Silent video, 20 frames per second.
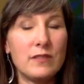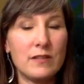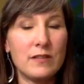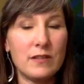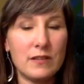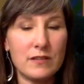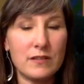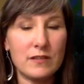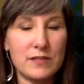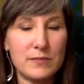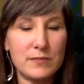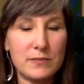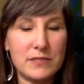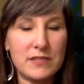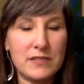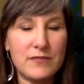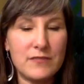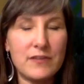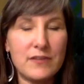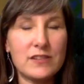
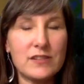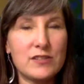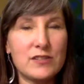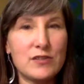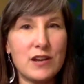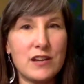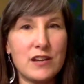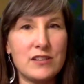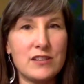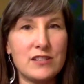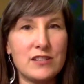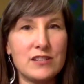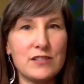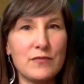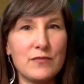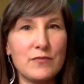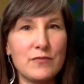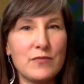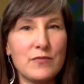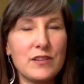specific strategies
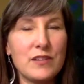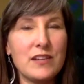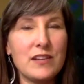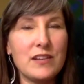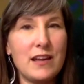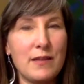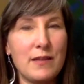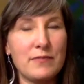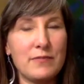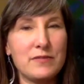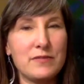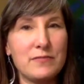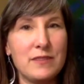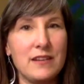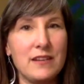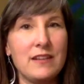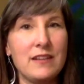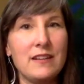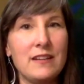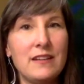that really helped
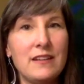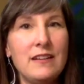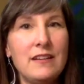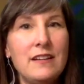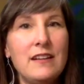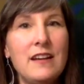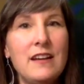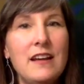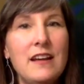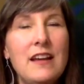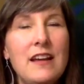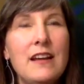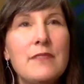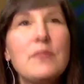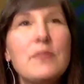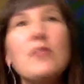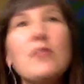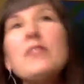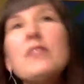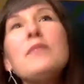me. And I'm
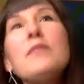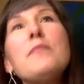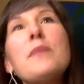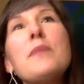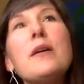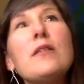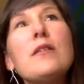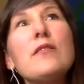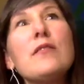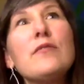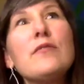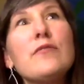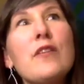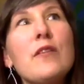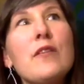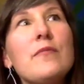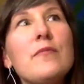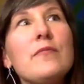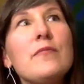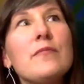going to borrow
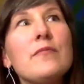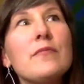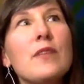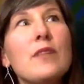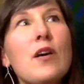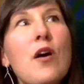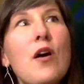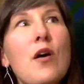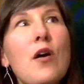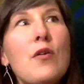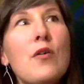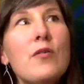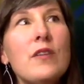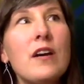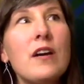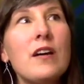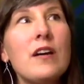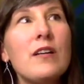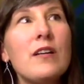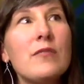from
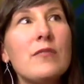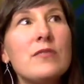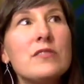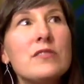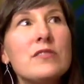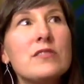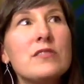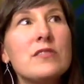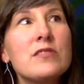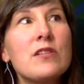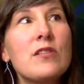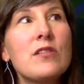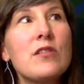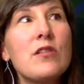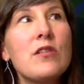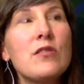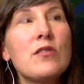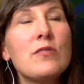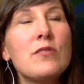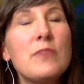CODA, which is
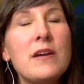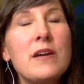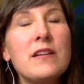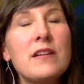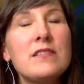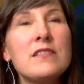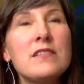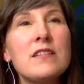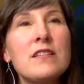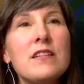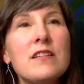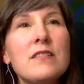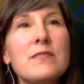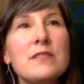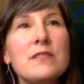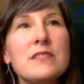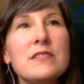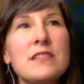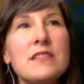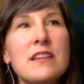Codependence
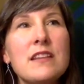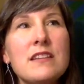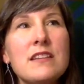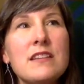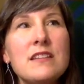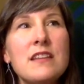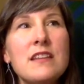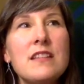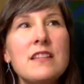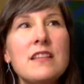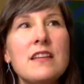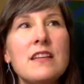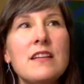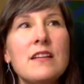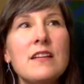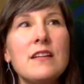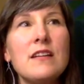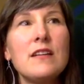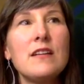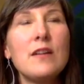Anonymous. And they said that
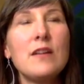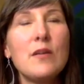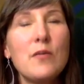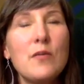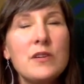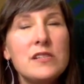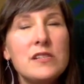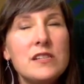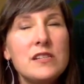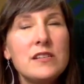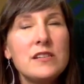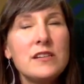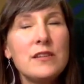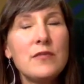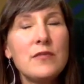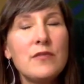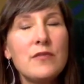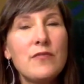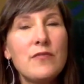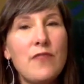when dealing
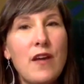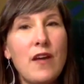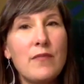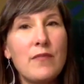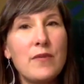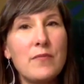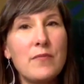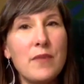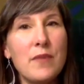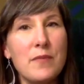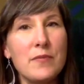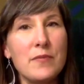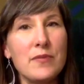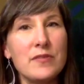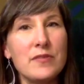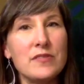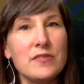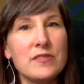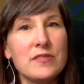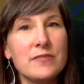with family
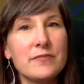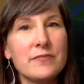members,